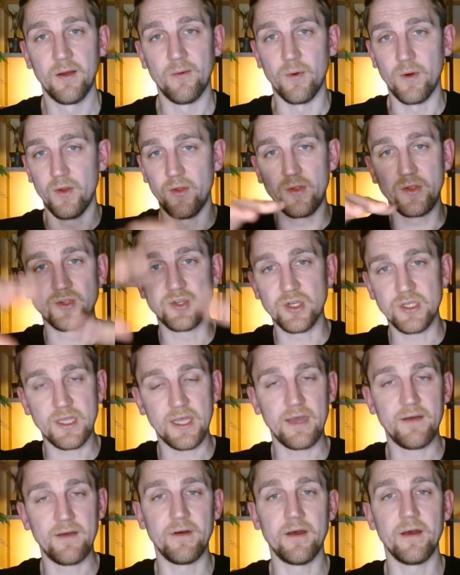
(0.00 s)
where you just
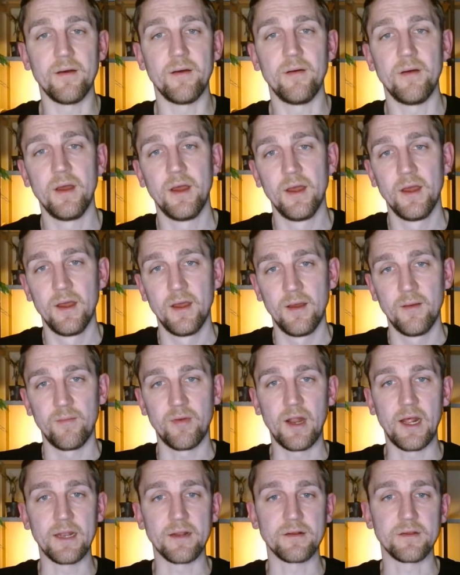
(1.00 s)
have a
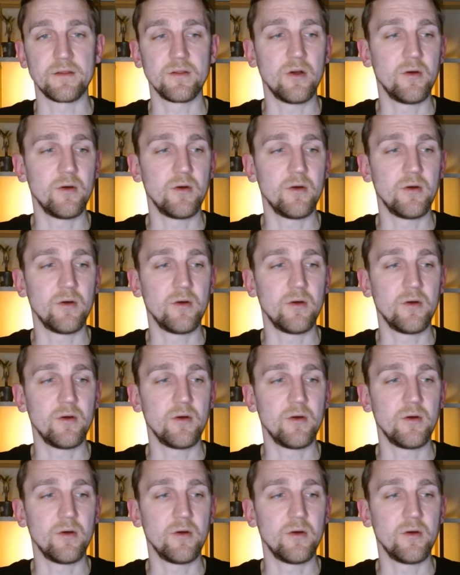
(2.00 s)
product.